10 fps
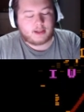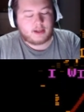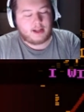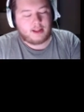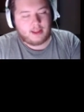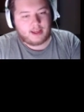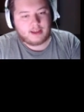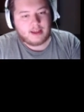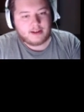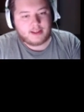kind of like
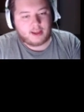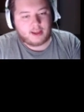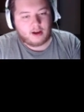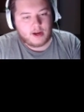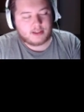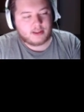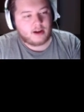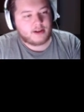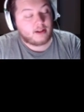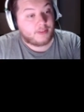taking a rest there. I
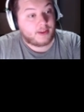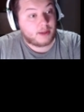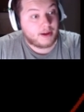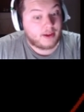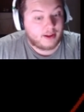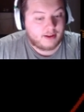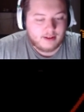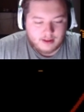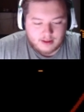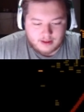didn't really think about that.
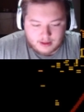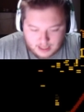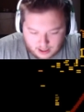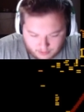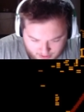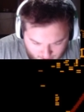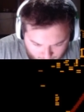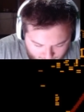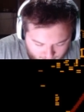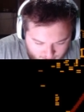Oh well, oh
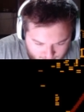well.